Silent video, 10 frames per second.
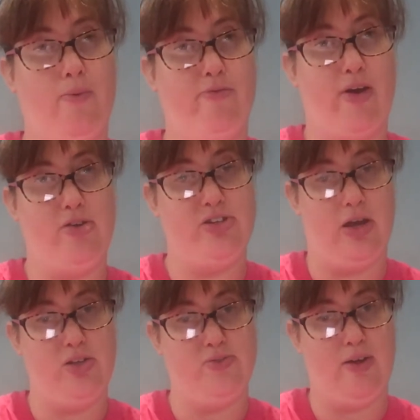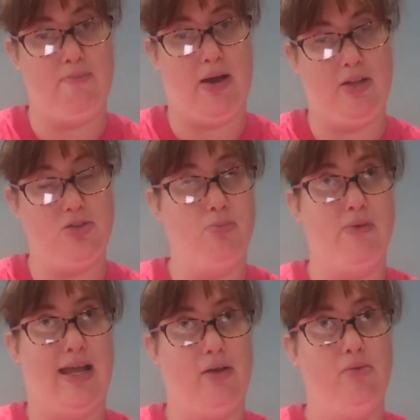photos for my
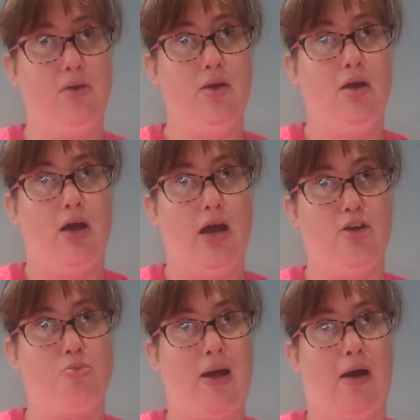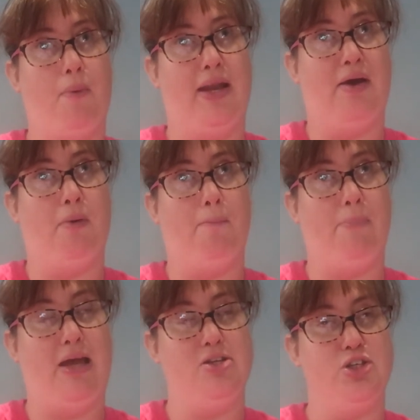thumbnail as well when I want
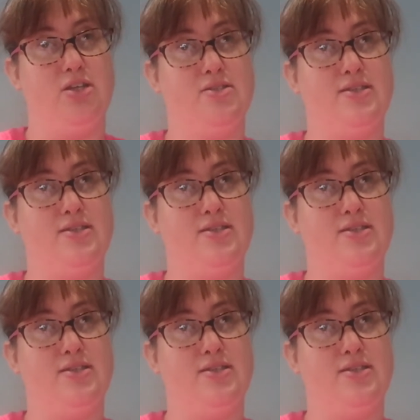pictures.